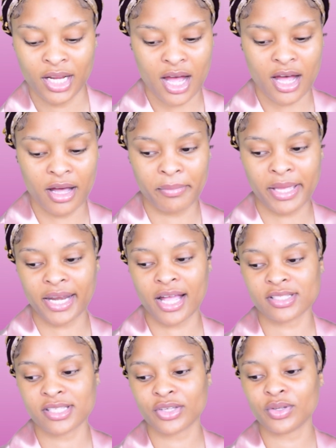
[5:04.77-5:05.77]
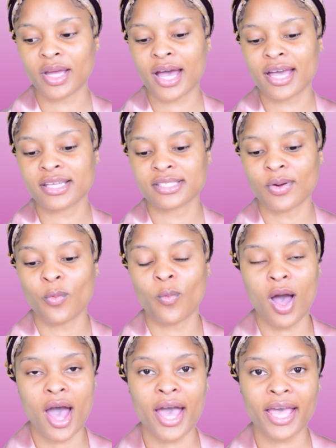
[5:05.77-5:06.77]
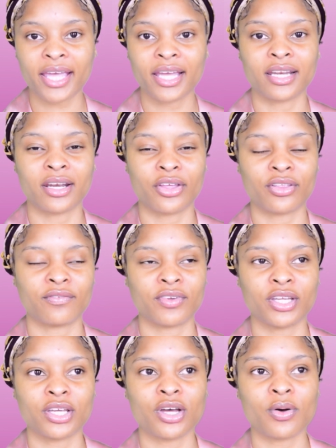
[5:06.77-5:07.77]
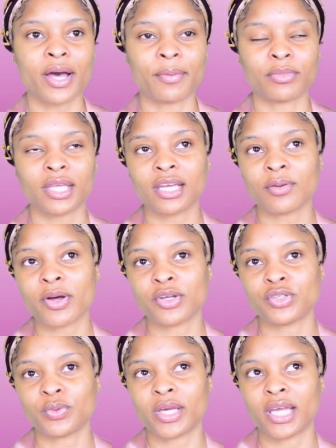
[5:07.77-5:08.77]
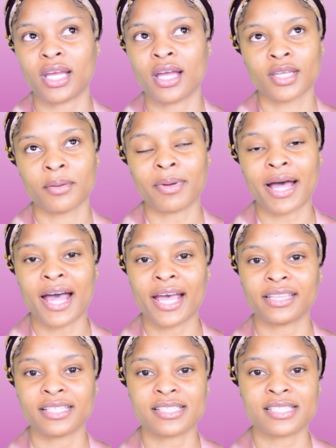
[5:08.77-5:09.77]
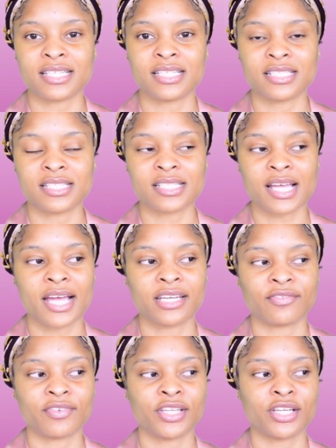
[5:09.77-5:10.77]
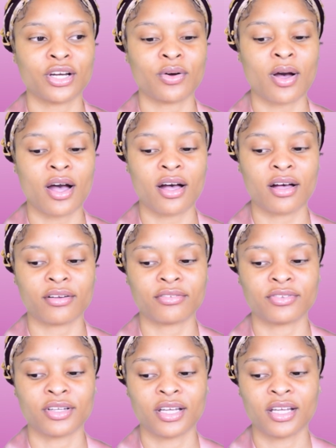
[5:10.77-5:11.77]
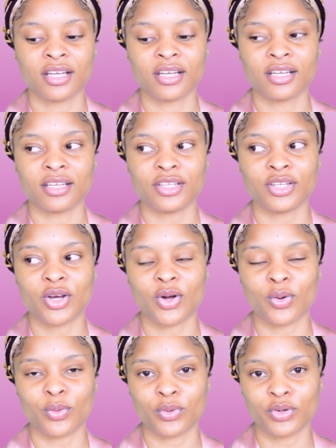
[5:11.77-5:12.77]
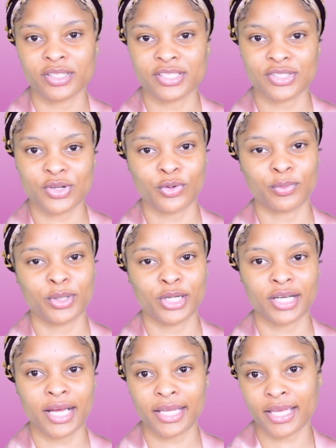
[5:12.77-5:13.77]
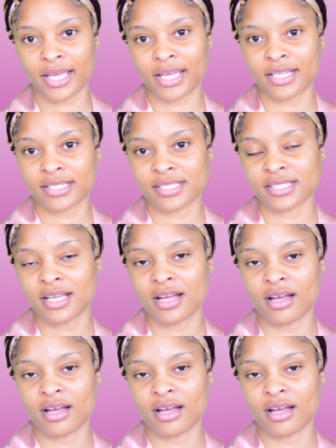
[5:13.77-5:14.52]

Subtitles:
And I'll tell you guys why in another video. I'm thinking about doing behind the scenes kind of video of, you know, Krysstober, I guess,